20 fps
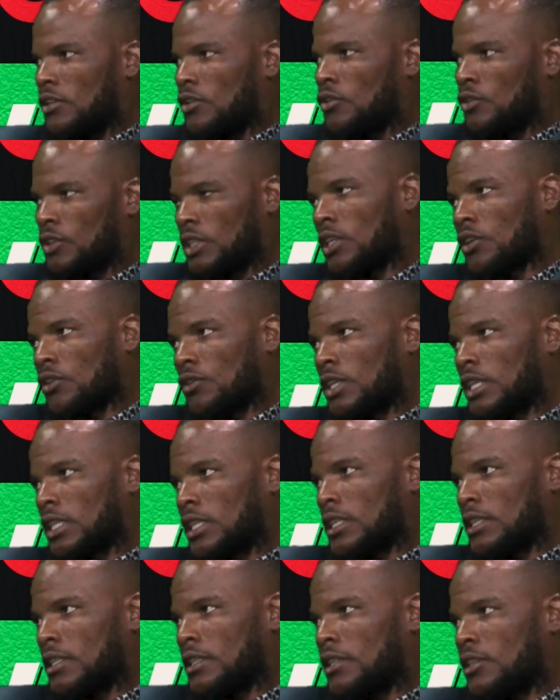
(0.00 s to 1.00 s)
ordinary
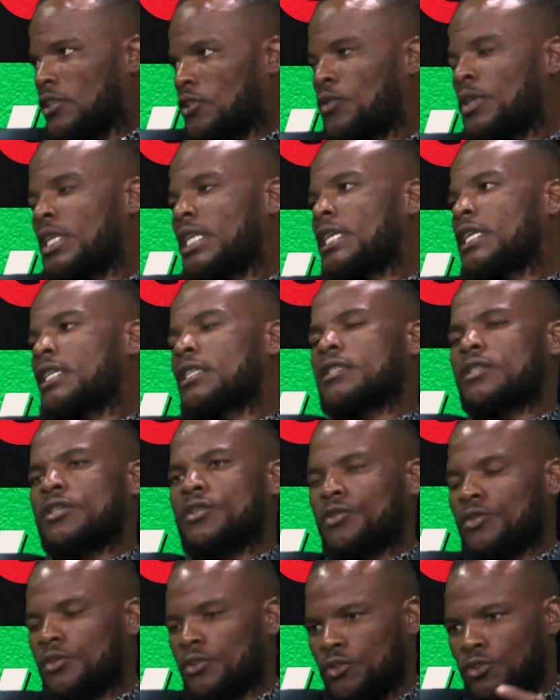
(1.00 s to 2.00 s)
Congress to elect,
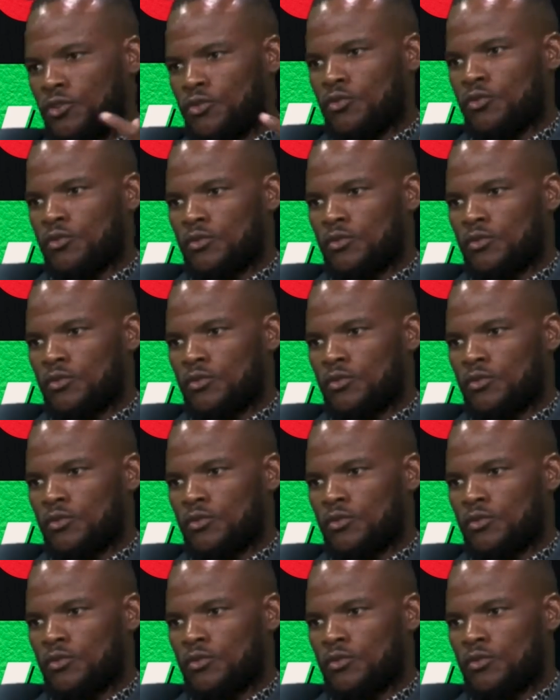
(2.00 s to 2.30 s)
new